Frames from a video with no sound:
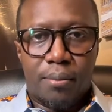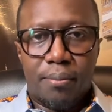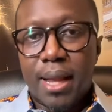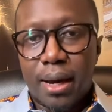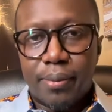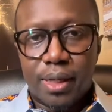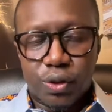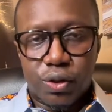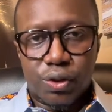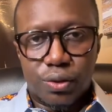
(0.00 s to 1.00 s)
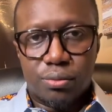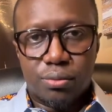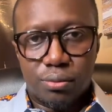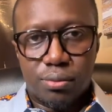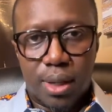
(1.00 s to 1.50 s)
Blockbuster.
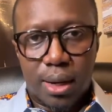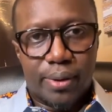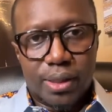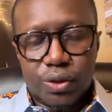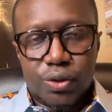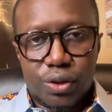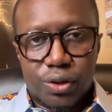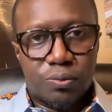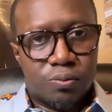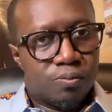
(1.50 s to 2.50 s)
Blockbuster,